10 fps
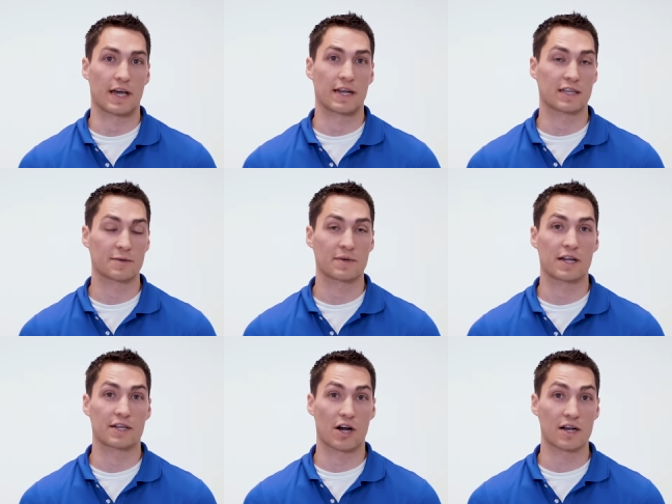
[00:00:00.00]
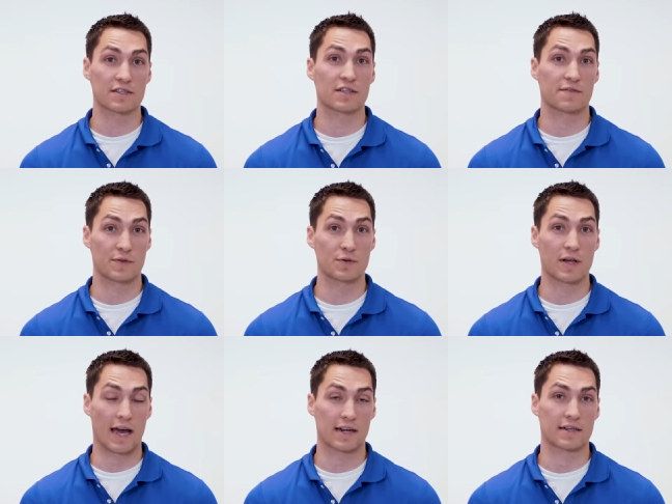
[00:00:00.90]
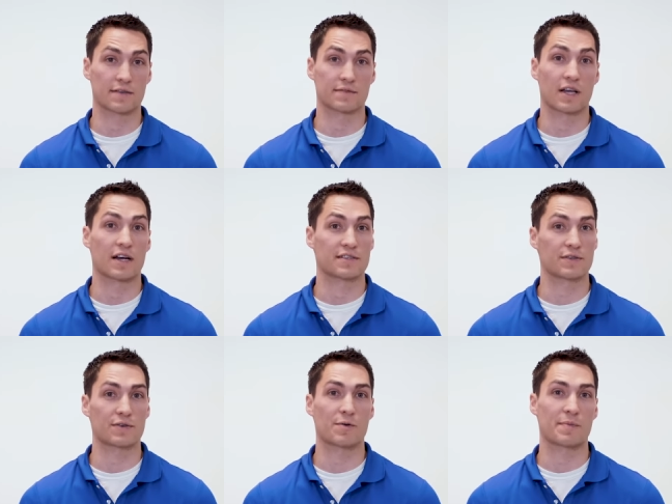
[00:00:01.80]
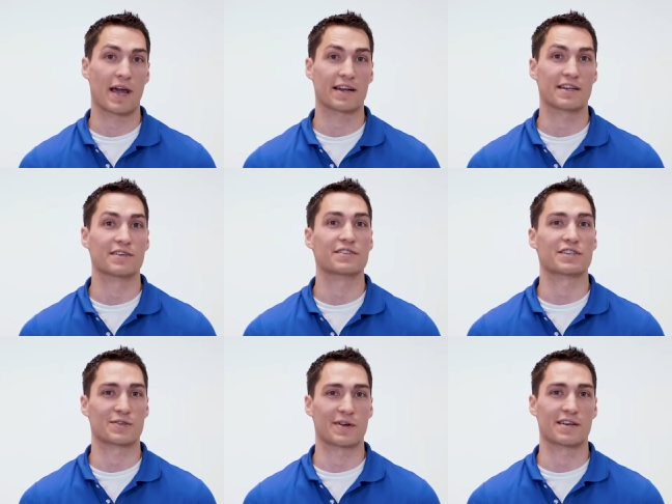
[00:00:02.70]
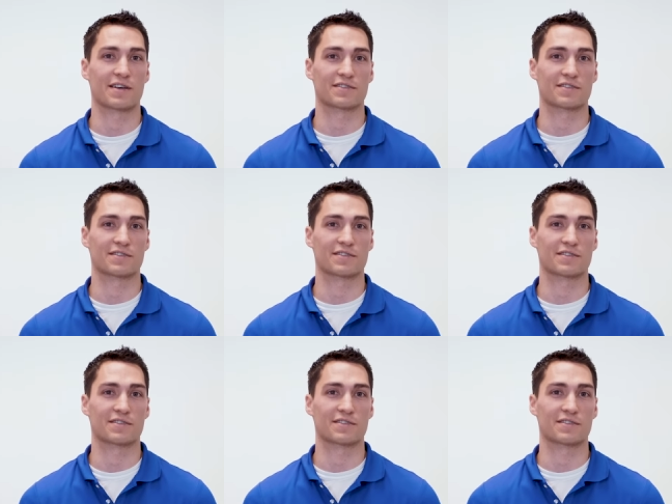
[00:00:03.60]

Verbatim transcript: and eliminate costly fuel additives, a silicone pad heater is a great